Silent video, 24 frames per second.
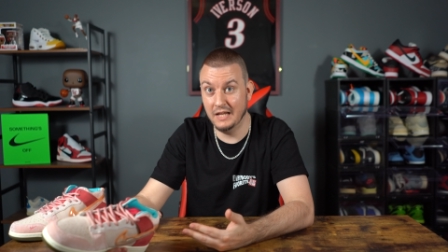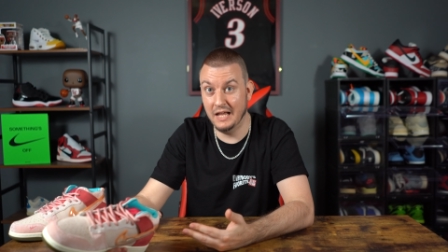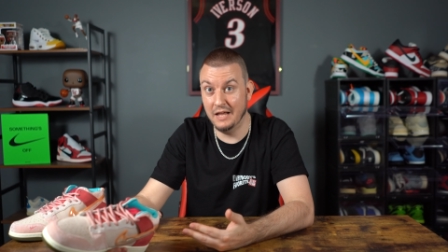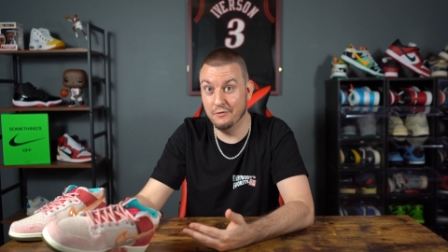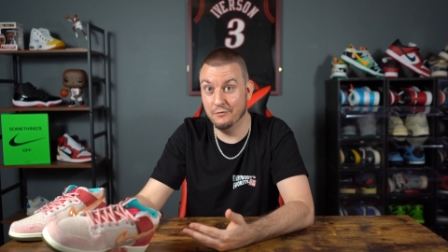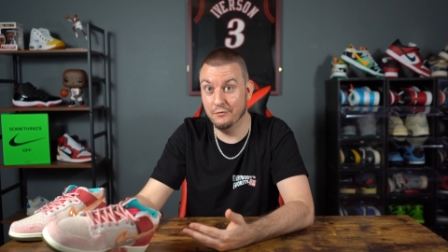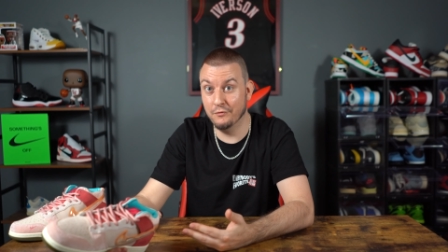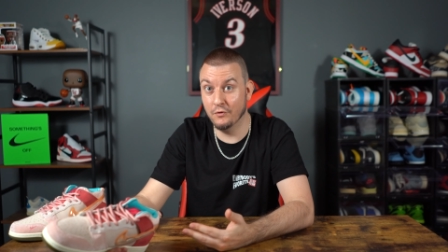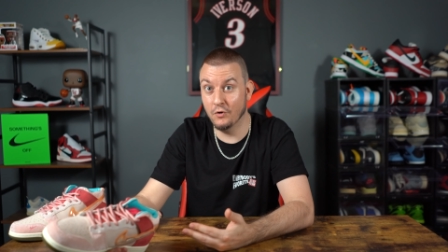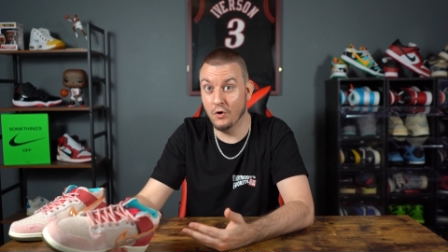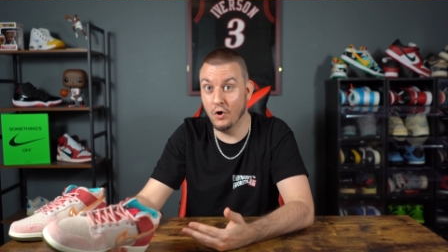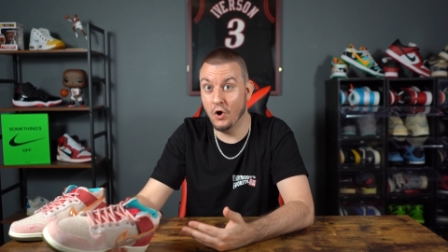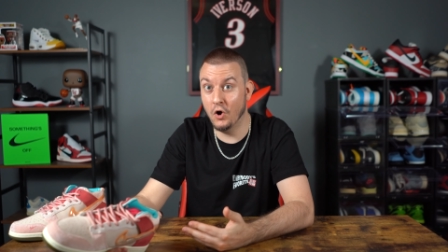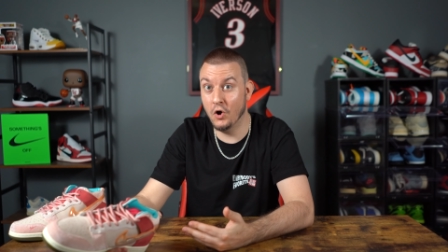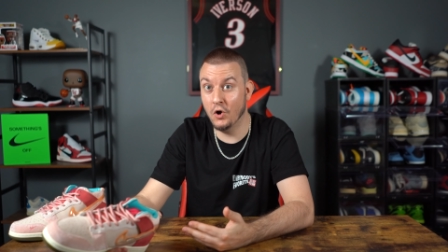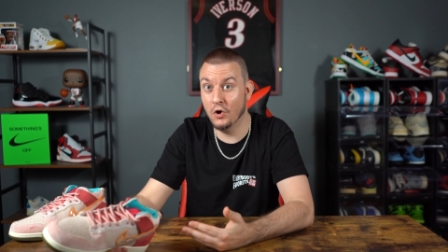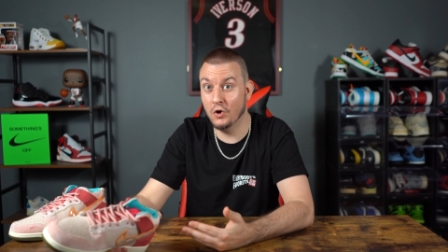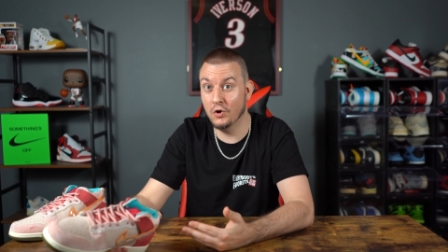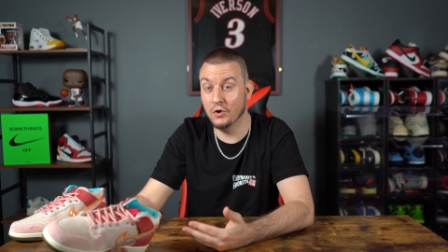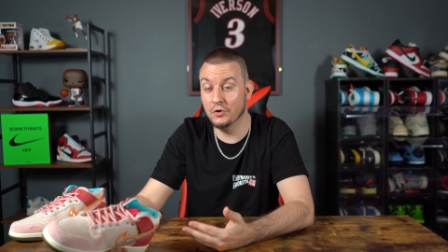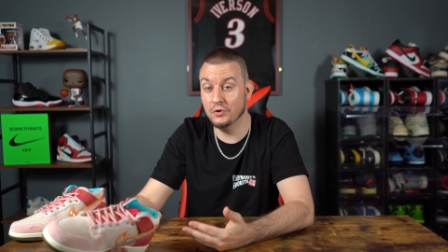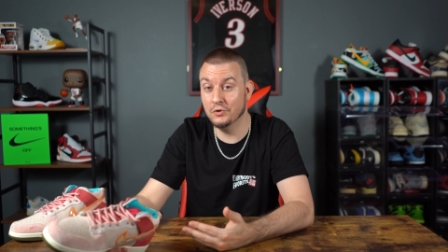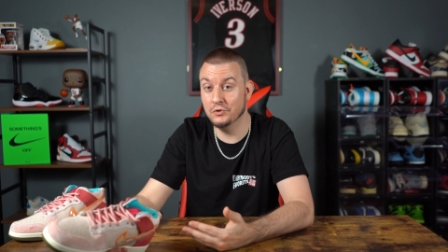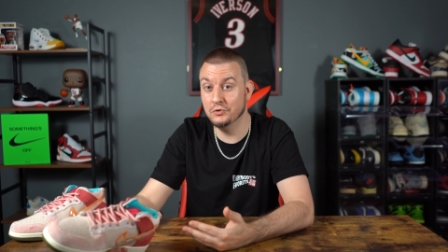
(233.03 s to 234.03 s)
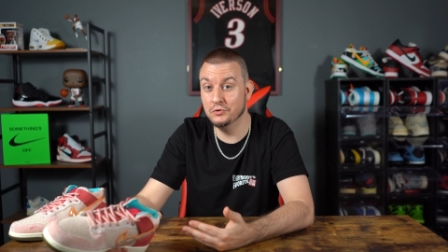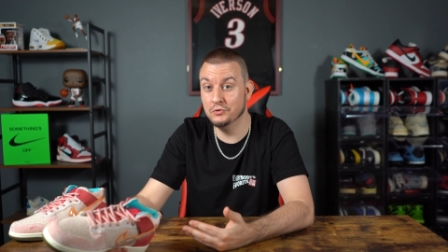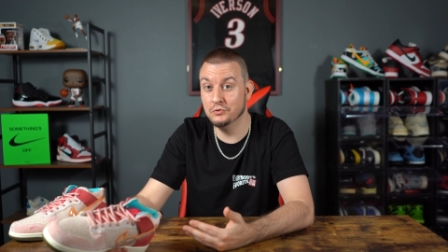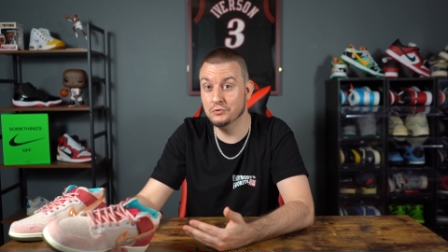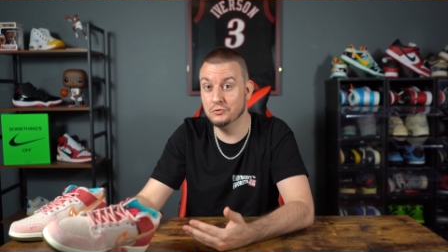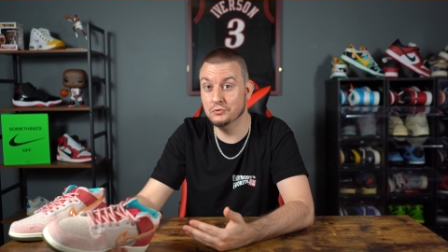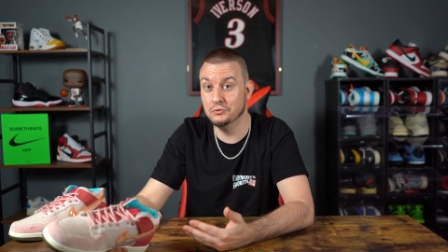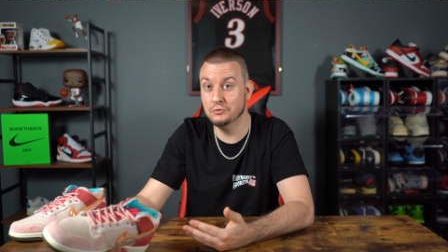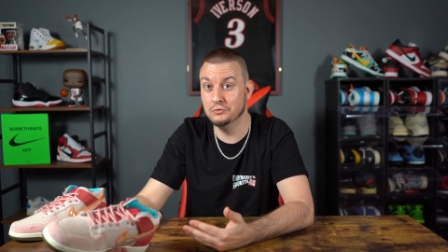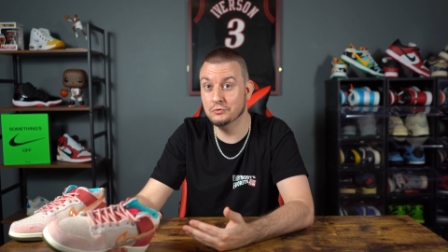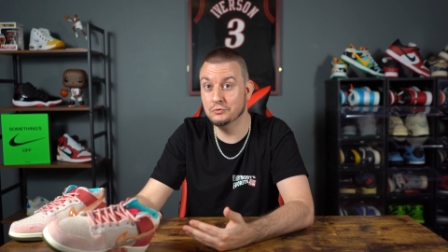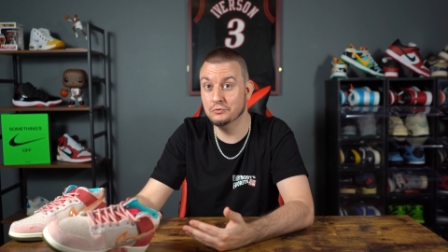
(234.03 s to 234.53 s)
And for all
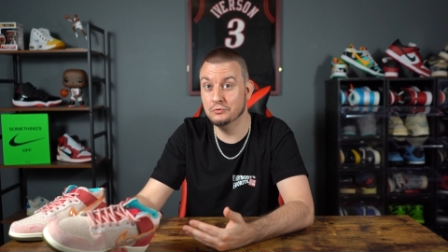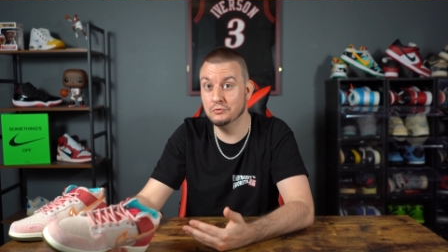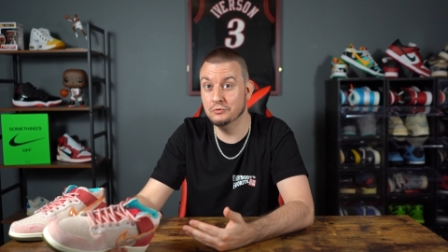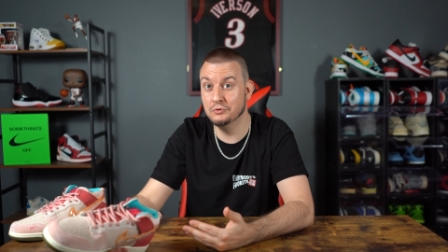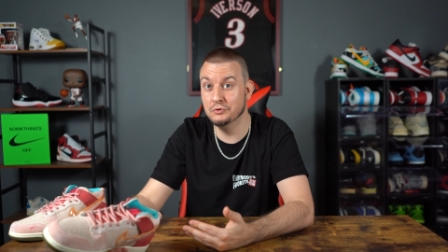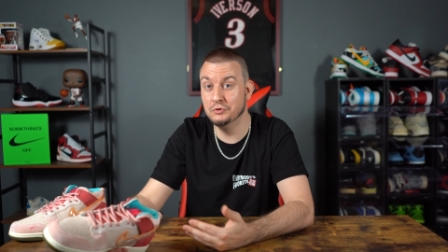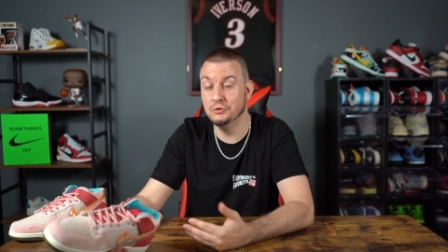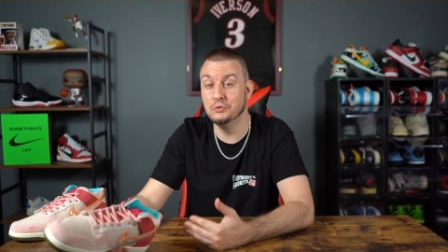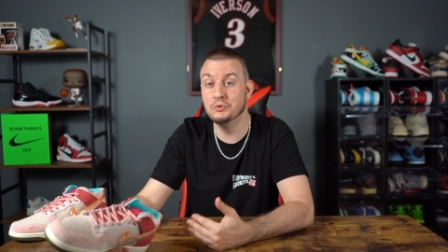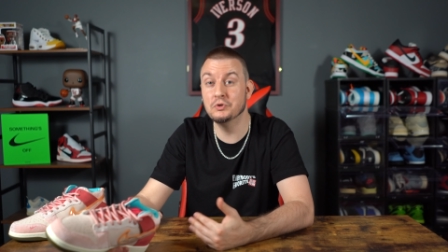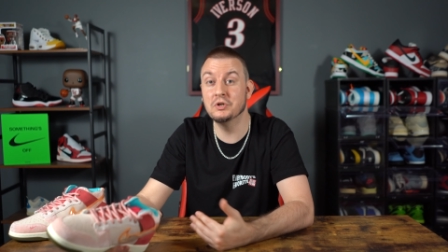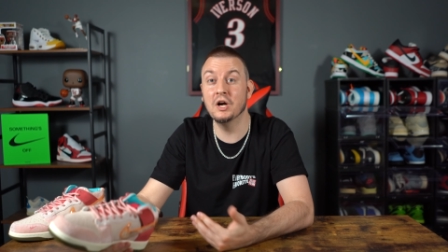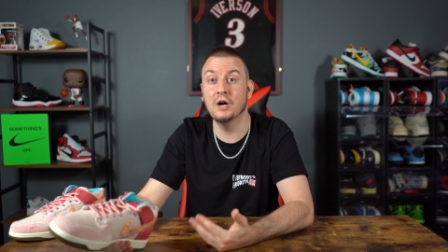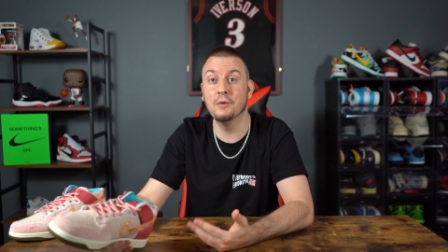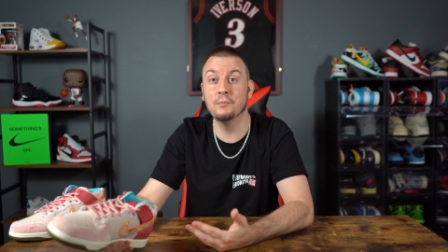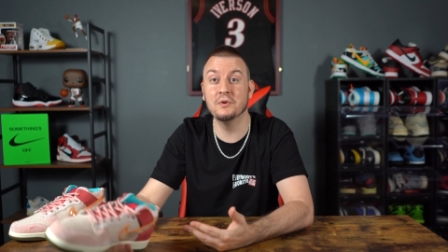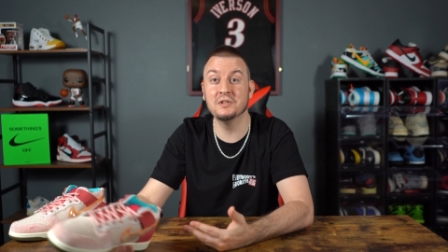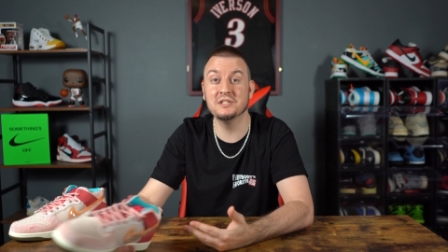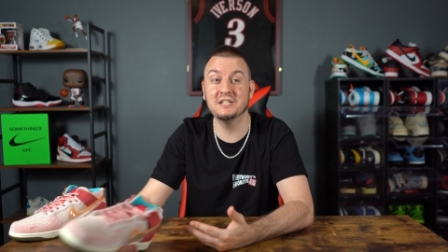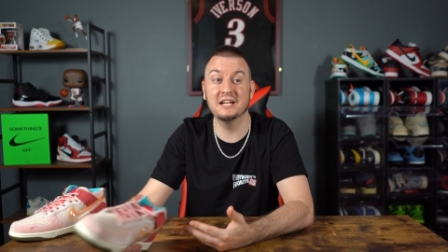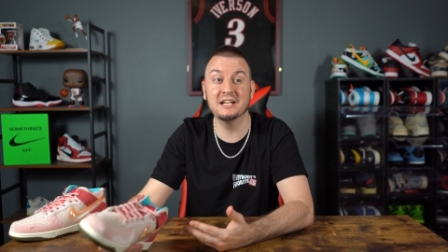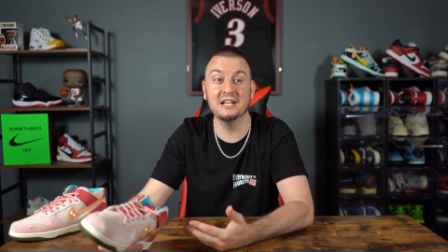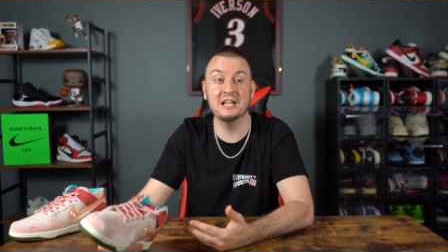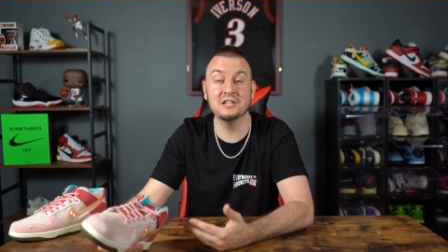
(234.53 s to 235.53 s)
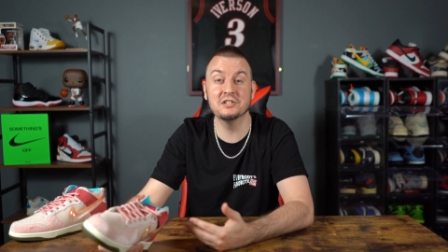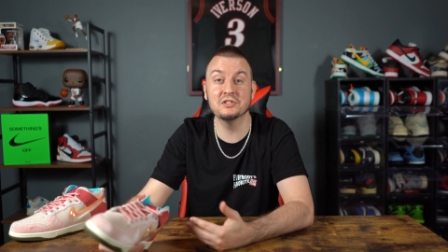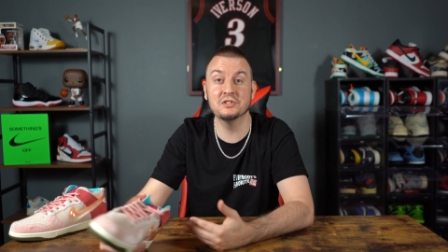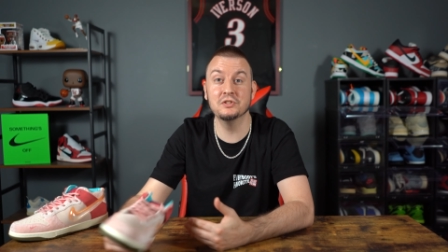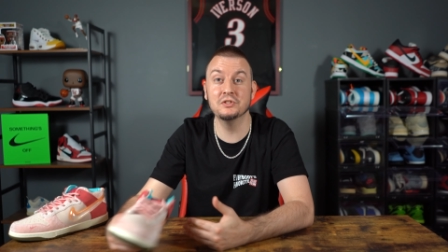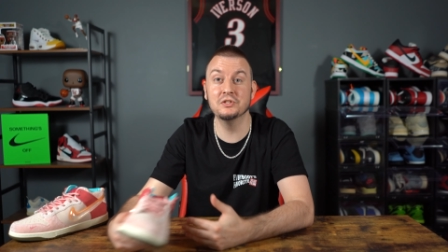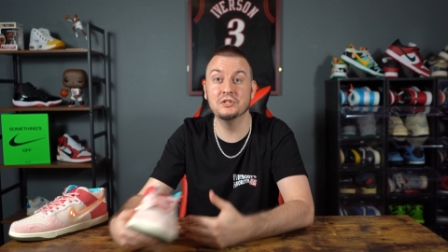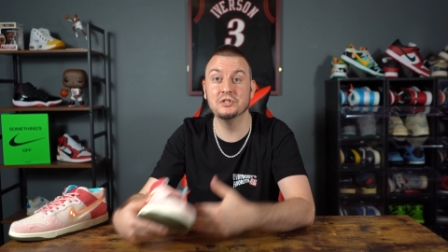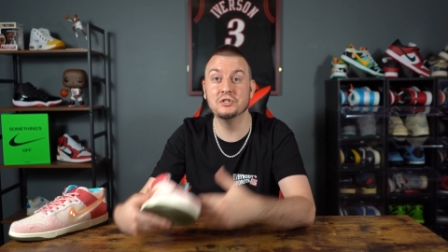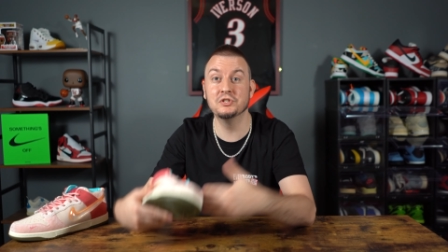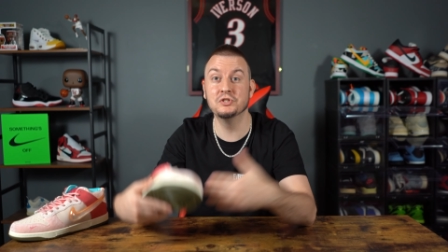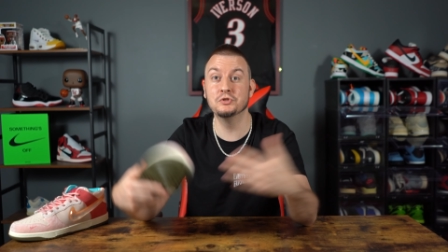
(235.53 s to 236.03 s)
you newcomers, I guess,
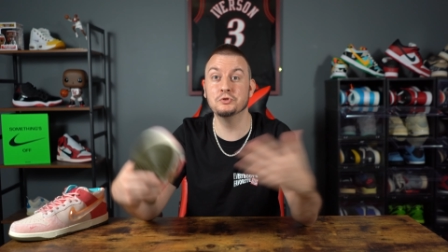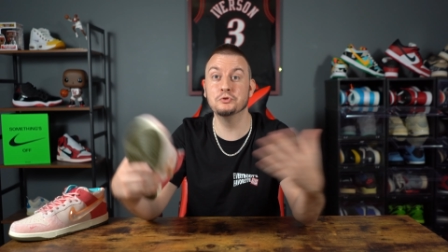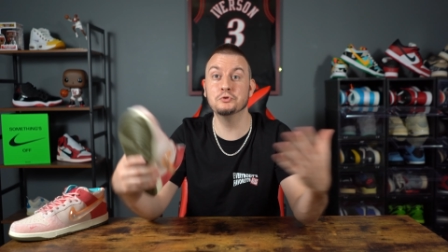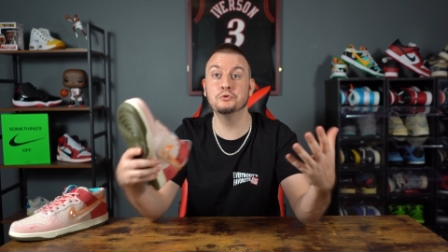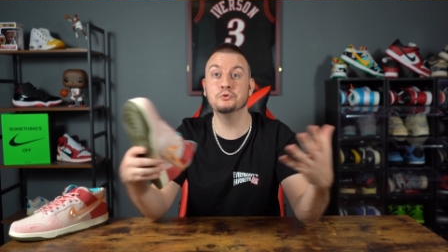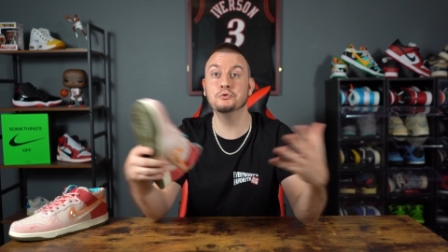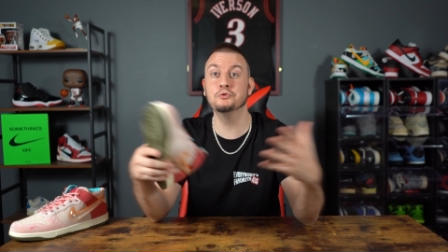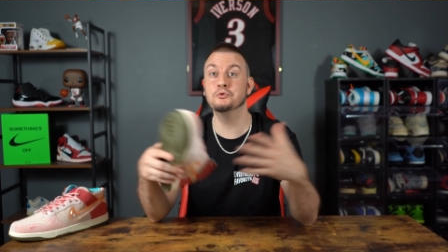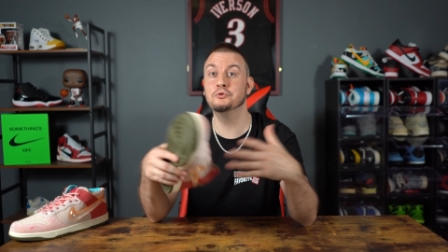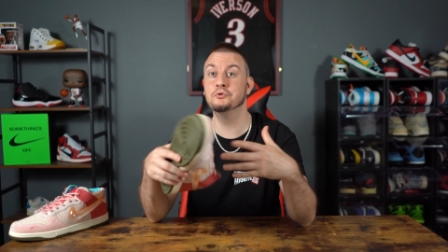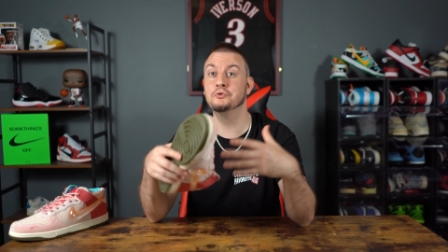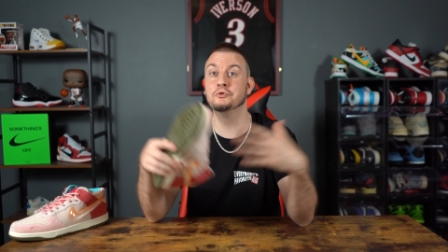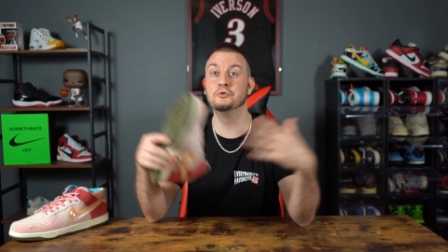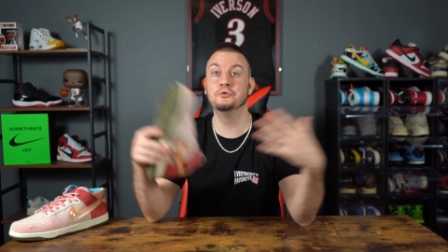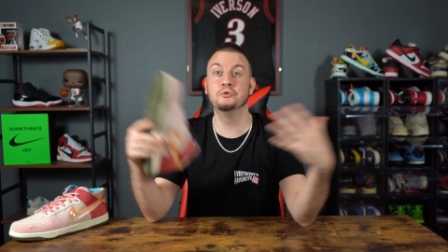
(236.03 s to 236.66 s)
to the shoe